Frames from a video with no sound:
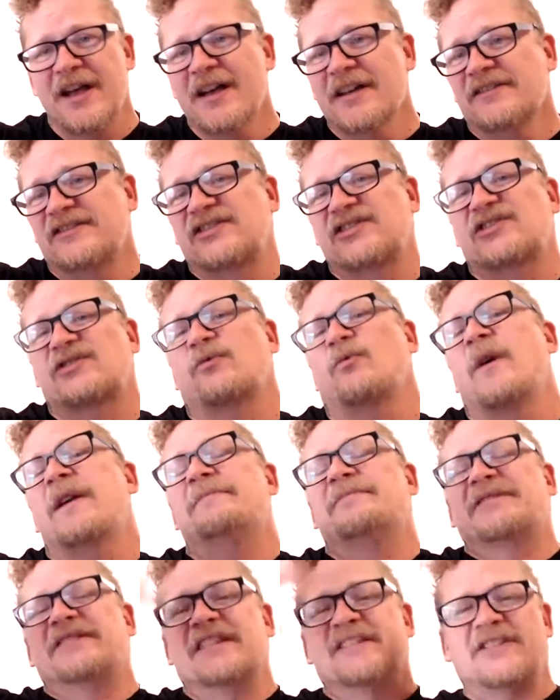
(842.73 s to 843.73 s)

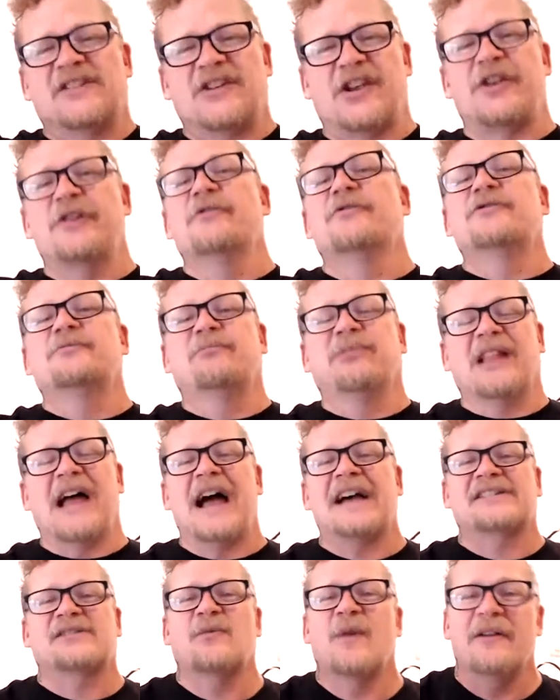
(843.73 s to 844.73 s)
sweeps this huge
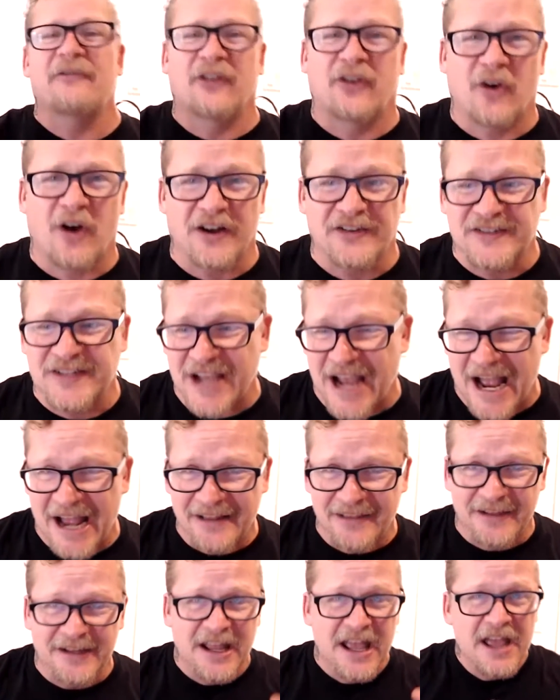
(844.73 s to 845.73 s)
blast wave across the
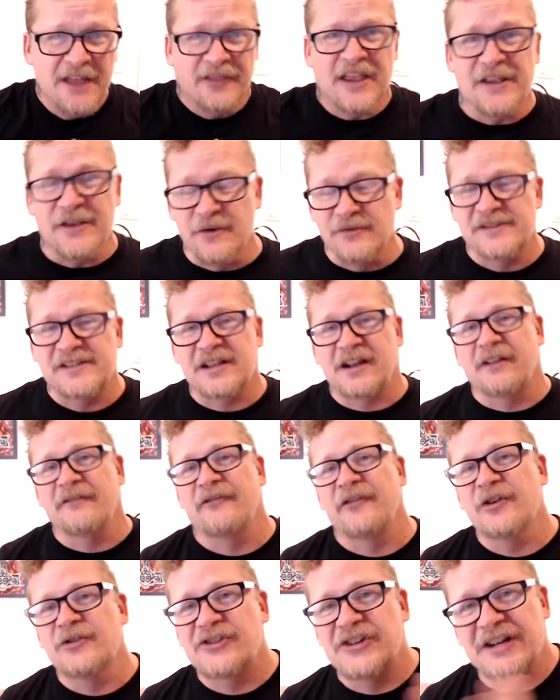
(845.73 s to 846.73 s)
island. They use the
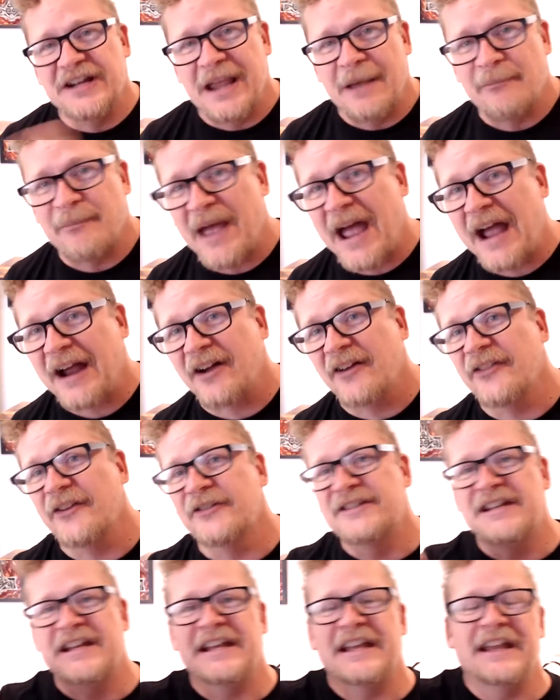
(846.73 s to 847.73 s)
confusion to get back on their
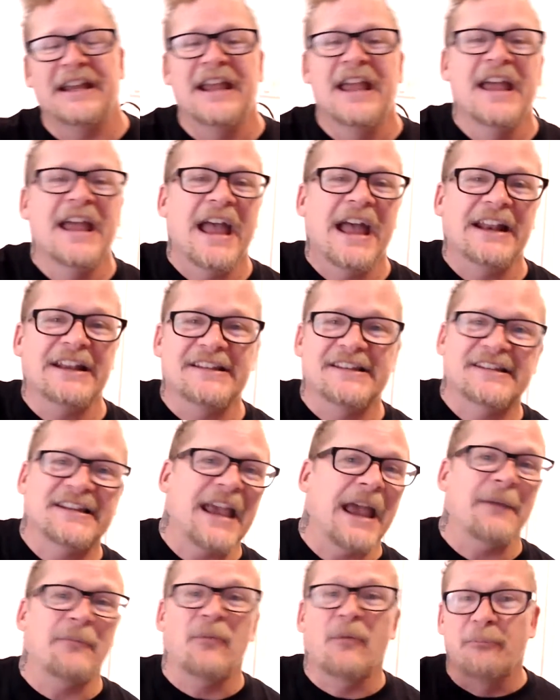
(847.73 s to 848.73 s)
dinghy and
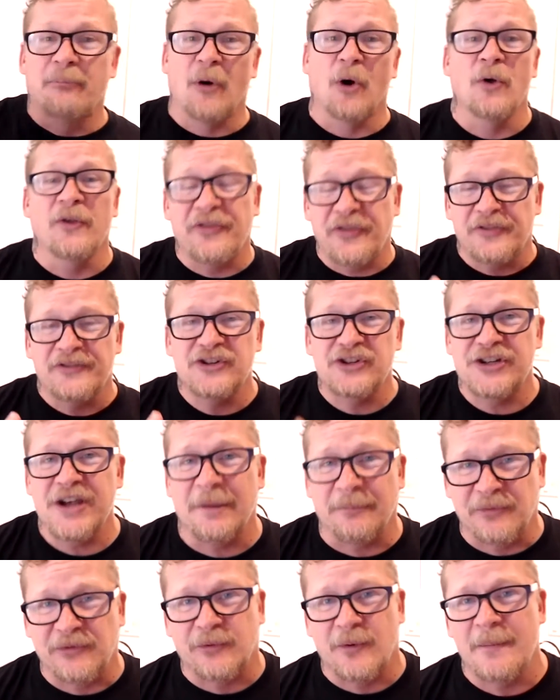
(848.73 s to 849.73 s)
escape. Both
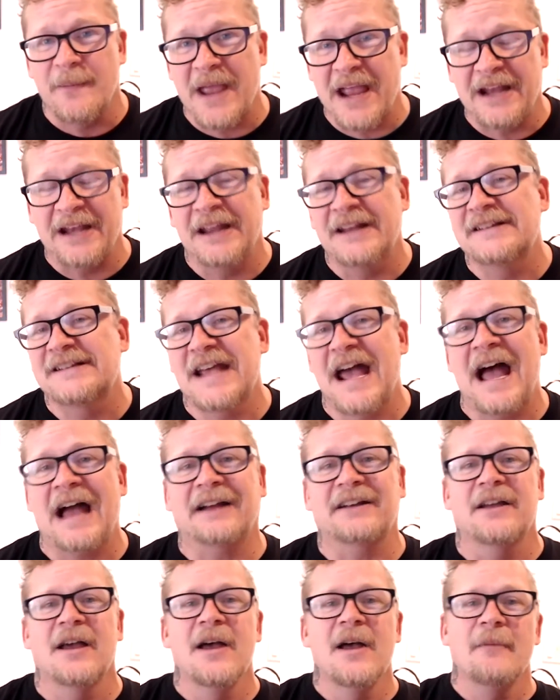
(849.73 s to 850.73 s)
ships remain intact,
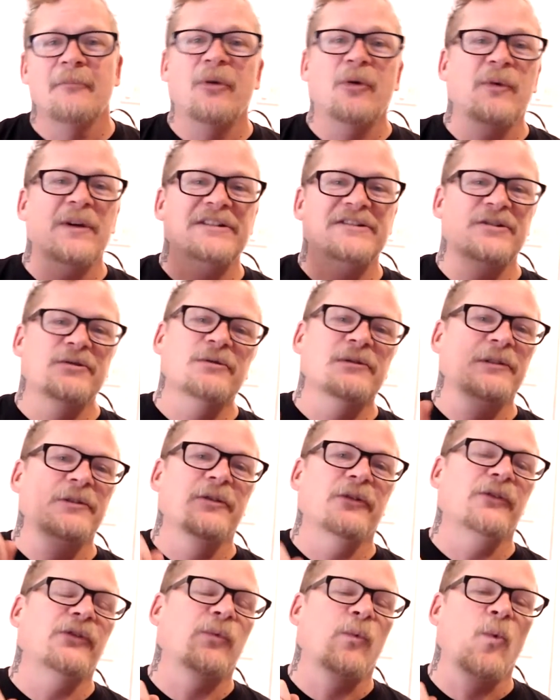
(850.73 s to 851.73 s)
but we do
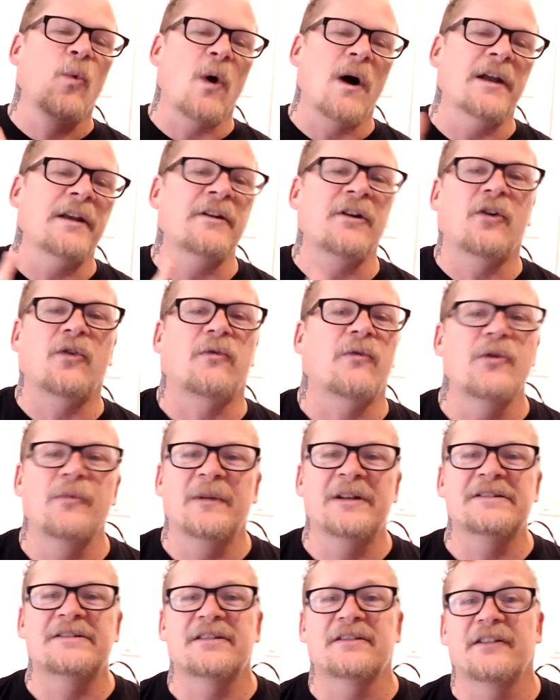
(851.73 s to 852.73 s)
lose one
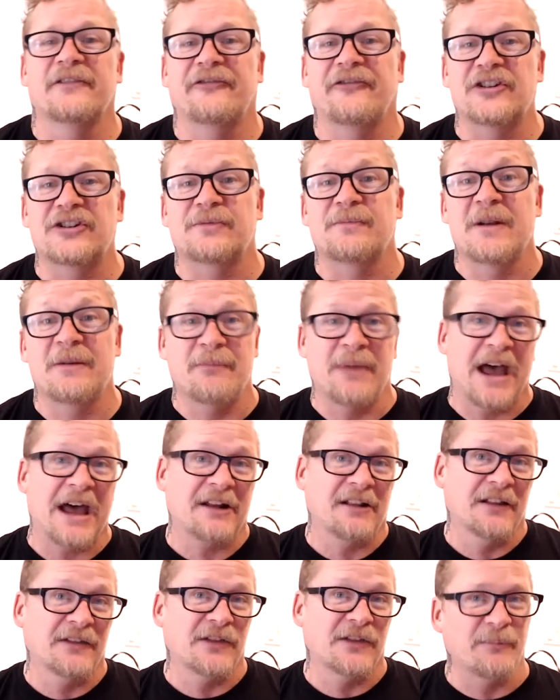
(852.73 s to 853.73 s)
crewman to the fishman battle
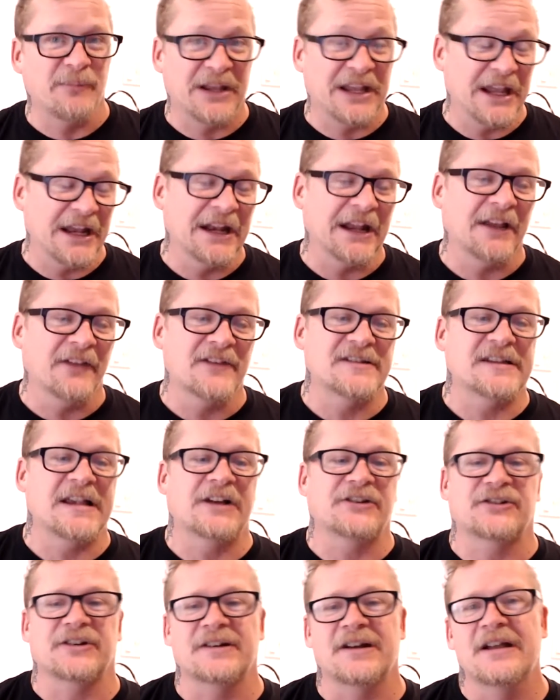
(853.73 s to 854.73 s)
at the beginning of the
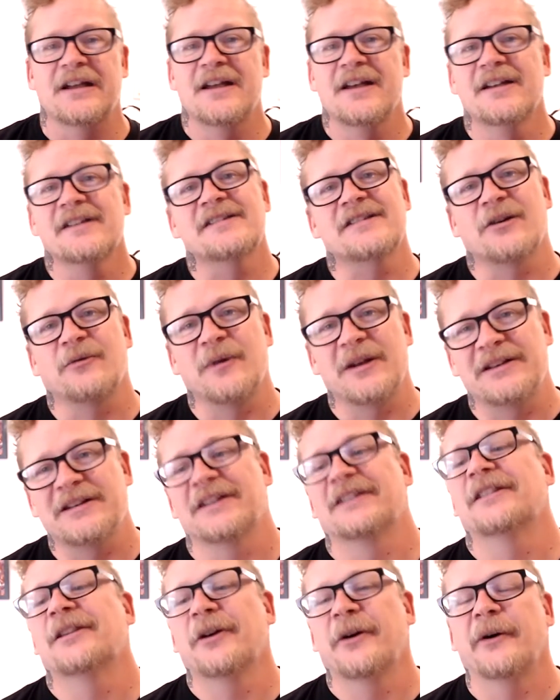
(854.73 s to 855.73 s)
session. So we did
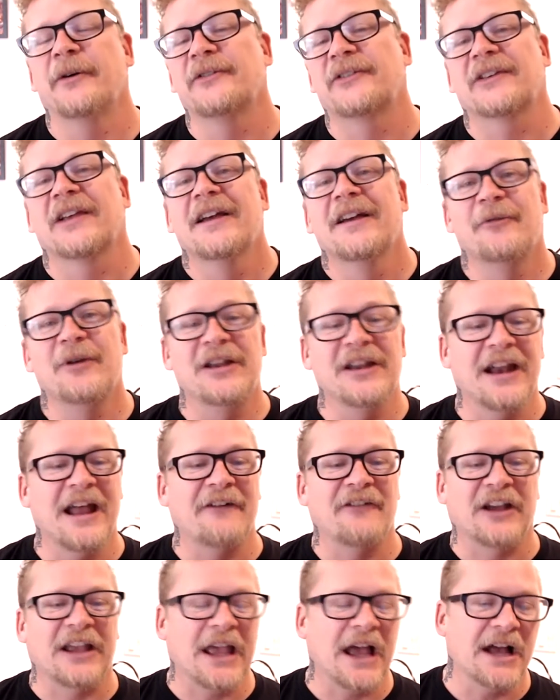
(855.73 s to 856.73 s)
lose. We did have
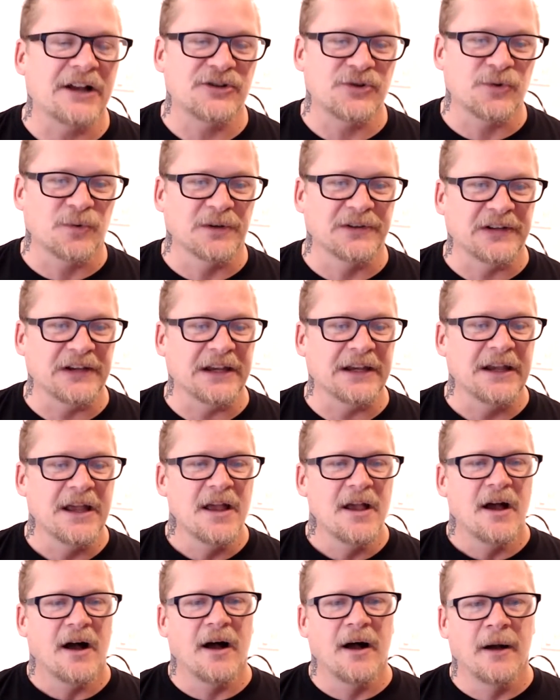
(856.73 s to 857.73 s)
a casualty.
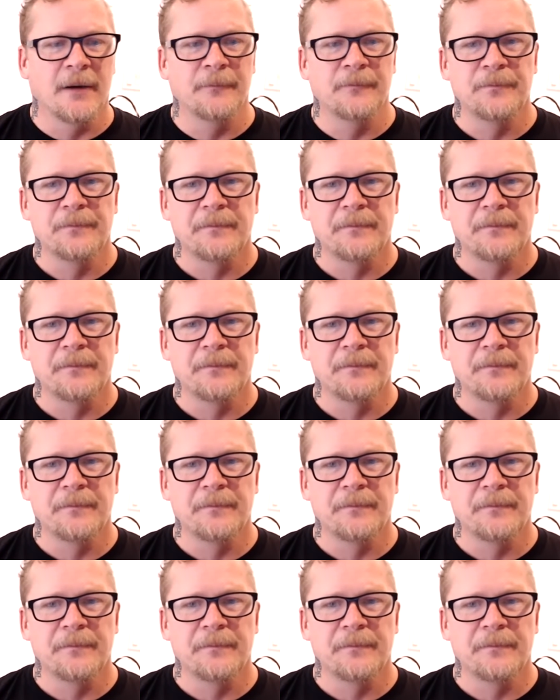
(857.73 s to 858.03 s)
Um,